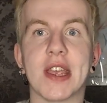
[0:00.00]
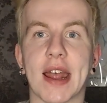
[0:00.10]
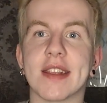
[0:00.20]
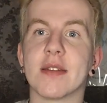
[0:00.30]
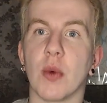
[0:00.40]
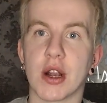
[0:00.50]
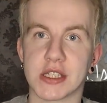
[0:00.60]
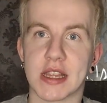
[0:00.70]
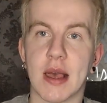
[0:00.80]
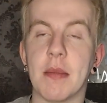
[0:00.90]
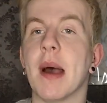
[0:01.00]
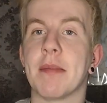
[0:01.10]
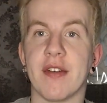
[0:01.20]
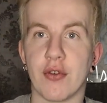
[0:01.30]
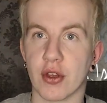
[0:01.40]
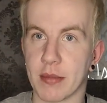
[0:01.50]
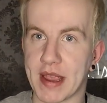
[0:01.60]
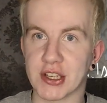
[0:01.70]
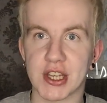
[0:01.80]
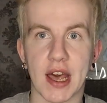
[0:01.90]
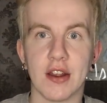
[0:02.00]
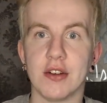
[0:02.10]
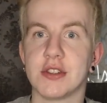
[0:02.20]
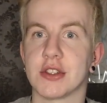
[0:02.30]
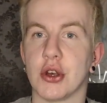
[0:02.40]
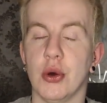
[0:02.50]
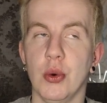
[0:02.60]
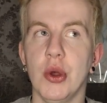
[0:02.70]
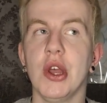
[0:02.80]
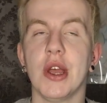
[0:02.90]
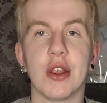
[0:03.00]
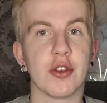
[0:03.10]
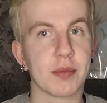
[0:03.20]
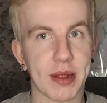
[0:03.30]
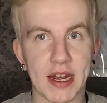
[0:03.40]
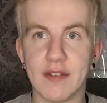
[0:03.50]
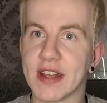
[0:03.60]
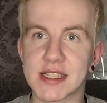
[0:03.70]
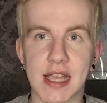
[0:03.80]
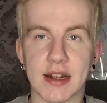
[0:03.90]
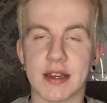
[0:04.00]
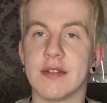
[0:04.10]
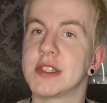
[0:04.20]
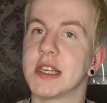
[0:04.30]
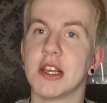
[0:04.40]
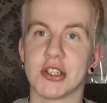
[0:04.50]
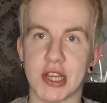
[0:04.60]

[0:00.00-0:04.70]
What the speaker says: You get to watch them before the main channel. So there's plenty of incentives.